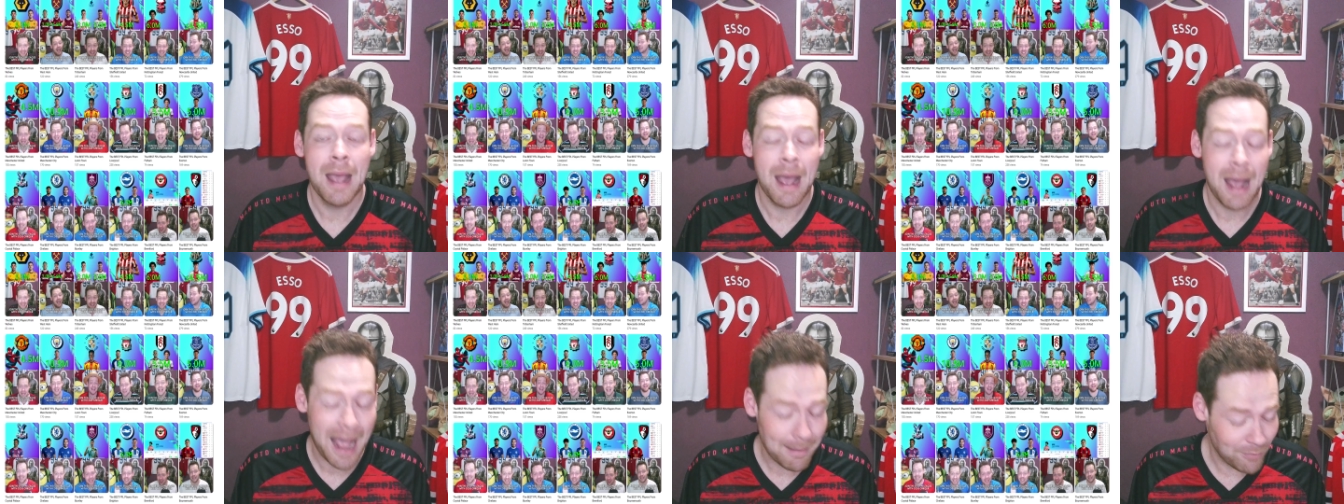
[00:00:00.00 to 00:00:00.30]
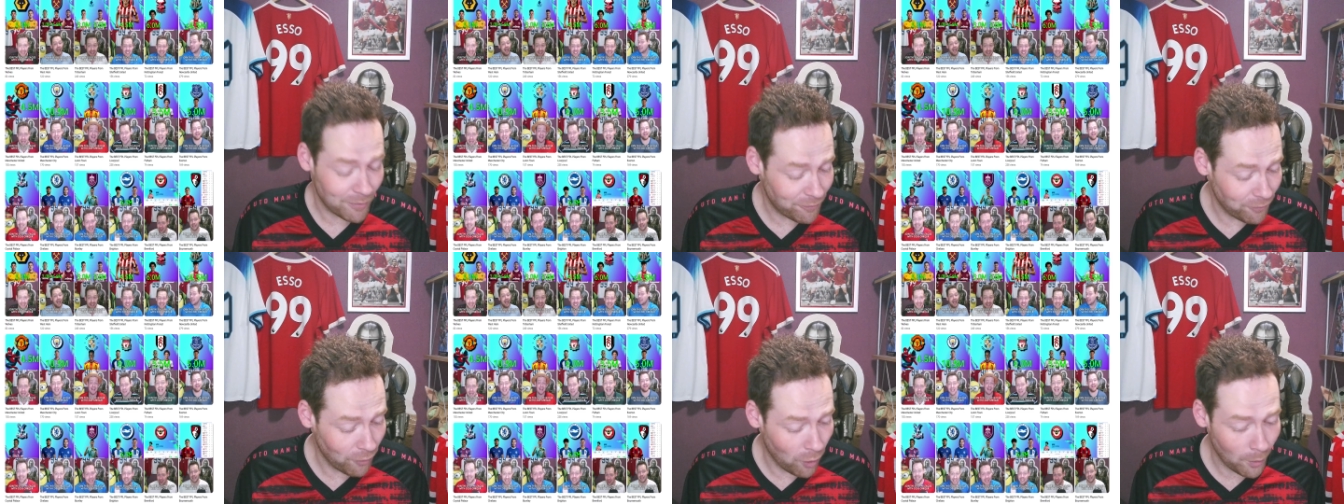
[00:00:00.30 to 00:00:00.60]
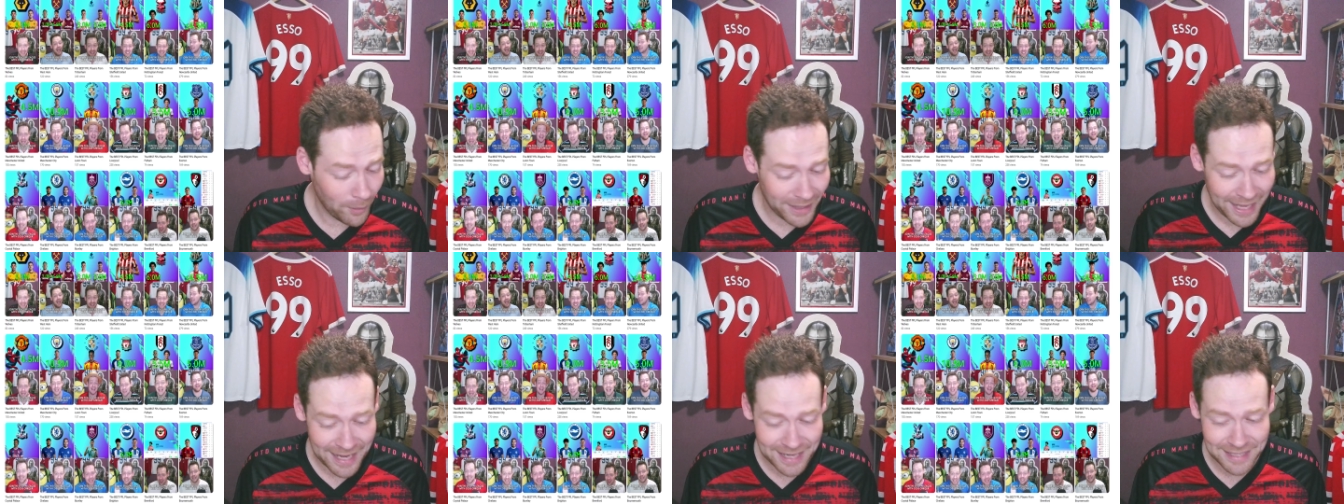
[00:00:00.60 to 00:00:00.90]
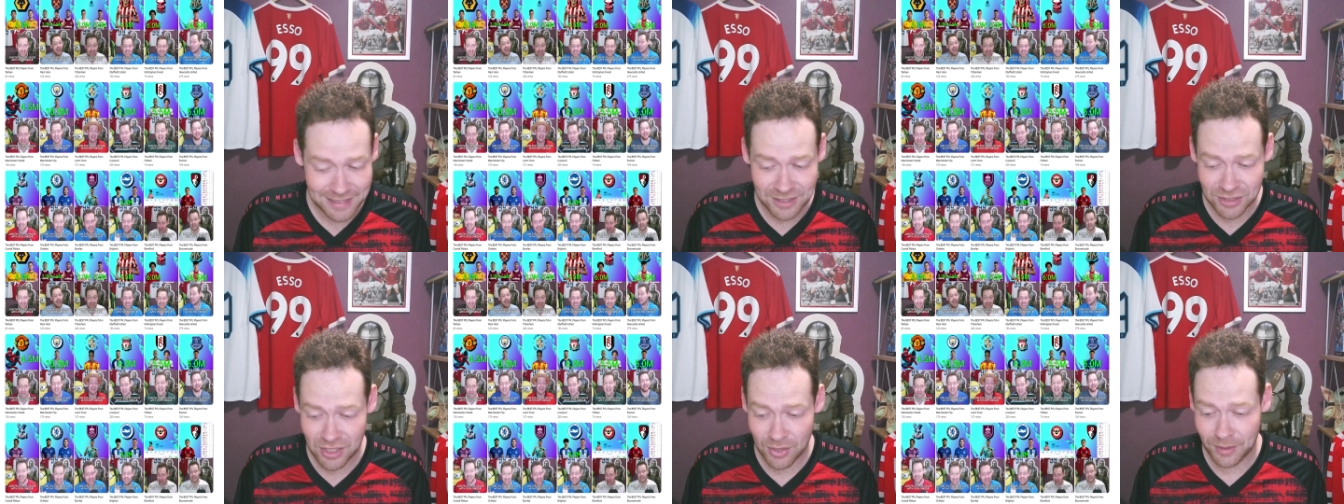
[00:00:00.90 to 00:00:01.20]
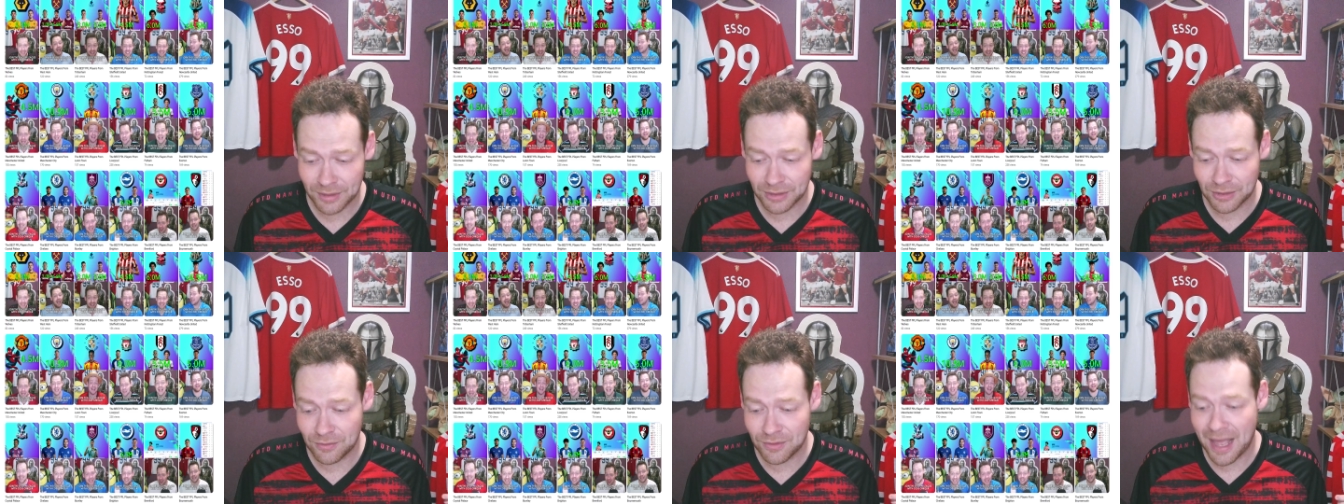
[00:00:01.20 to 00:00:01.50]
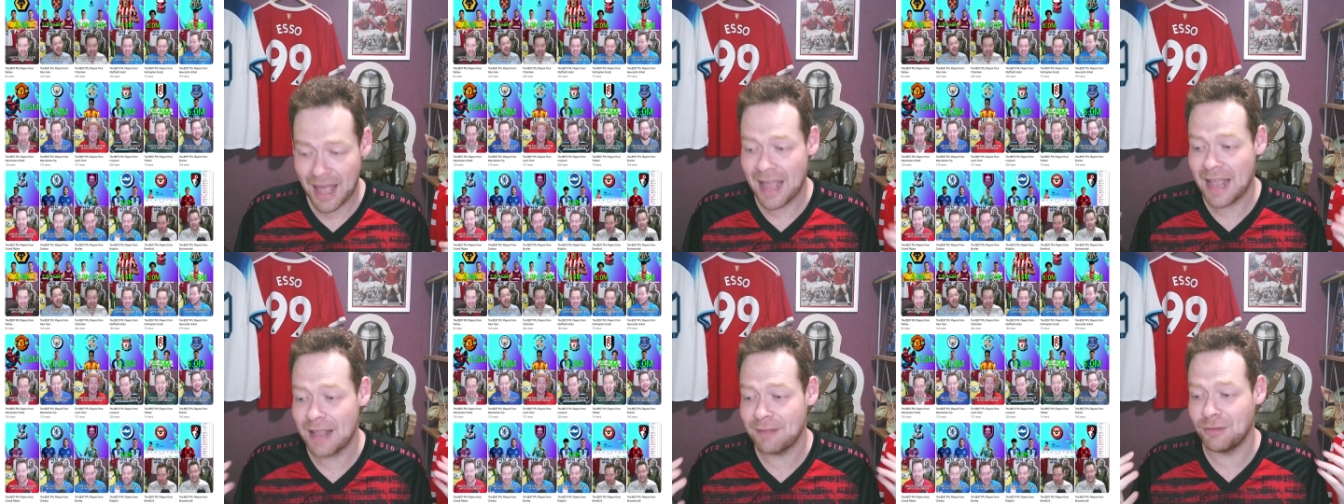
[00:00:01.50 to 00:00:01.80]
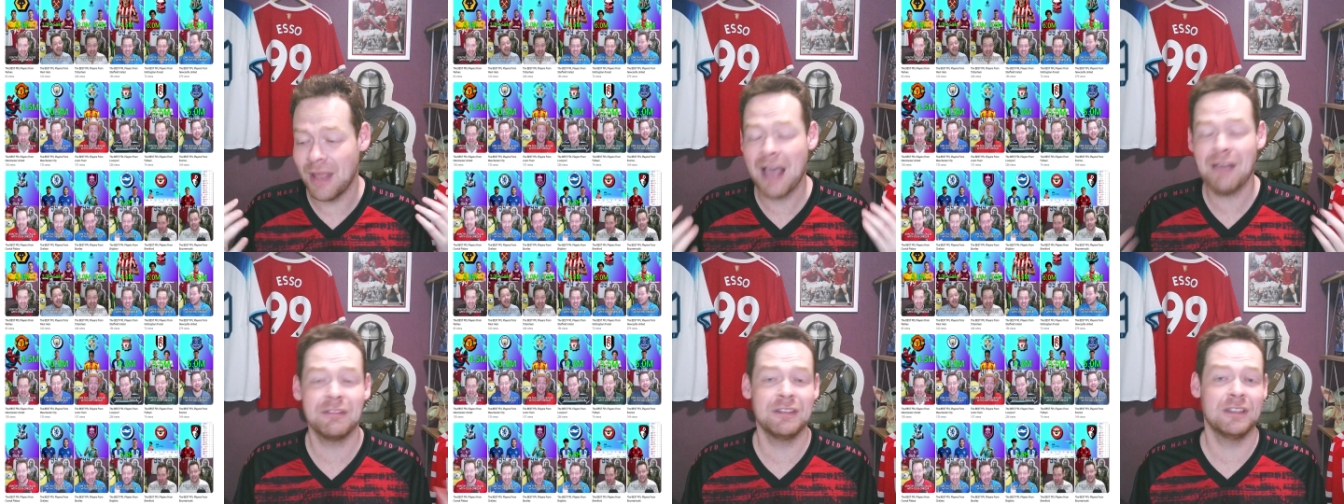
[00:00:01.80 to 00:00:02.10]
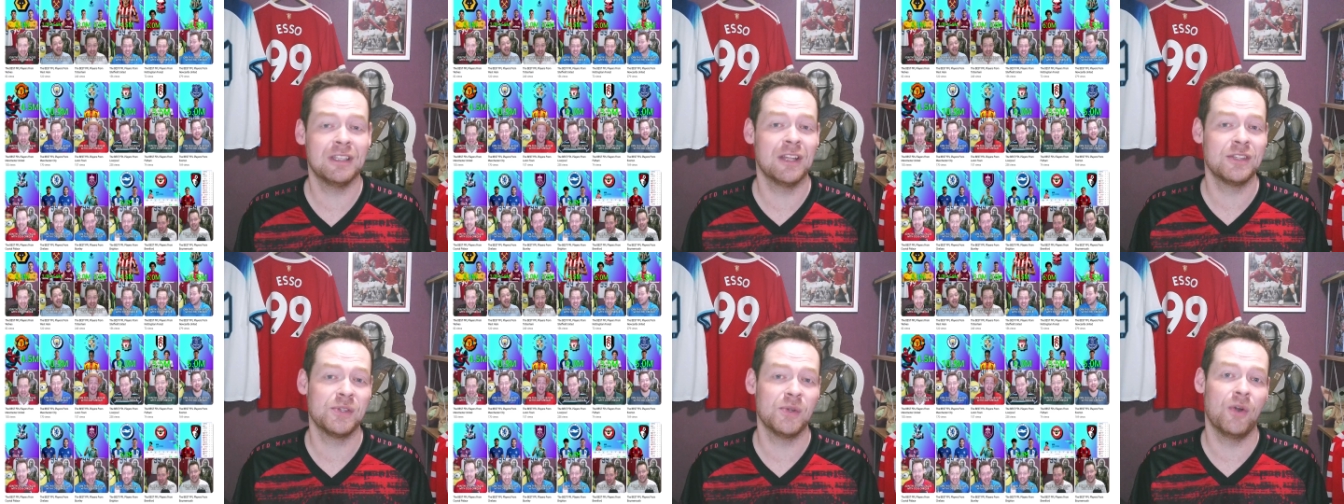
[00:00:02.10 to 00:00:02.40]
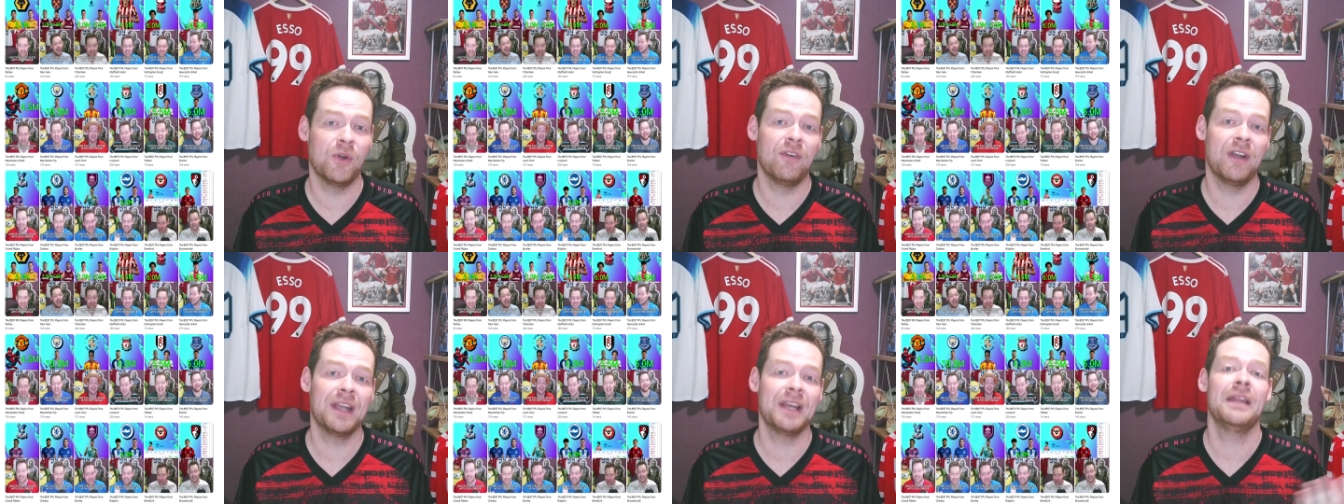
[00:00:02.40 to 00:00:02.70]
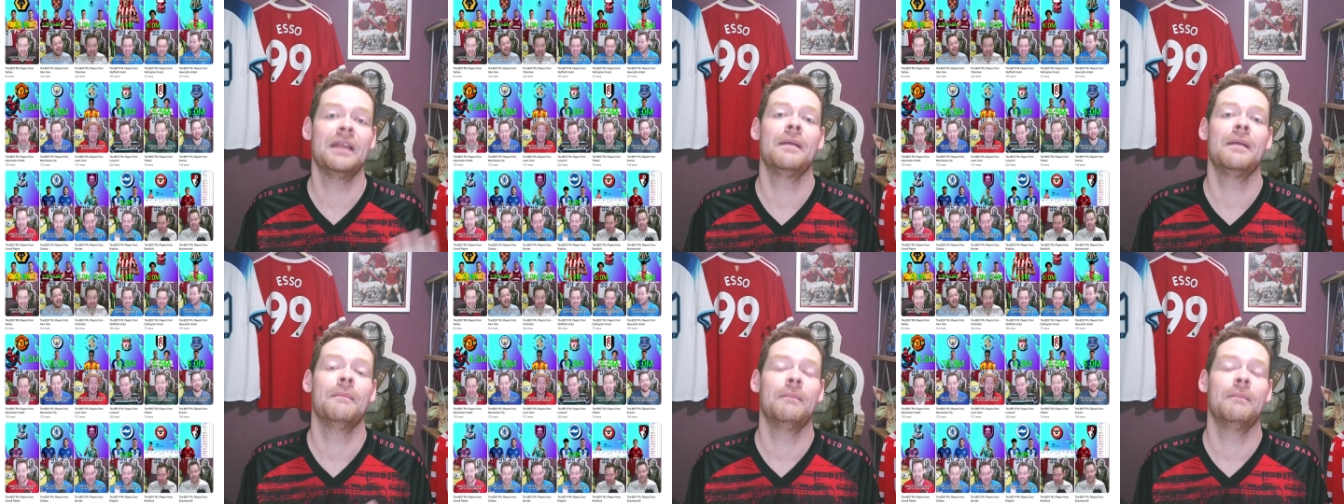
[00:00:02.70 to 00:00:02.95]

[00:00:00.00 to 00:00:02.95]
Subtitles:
And before we get into showing you that, if you haven't done so already,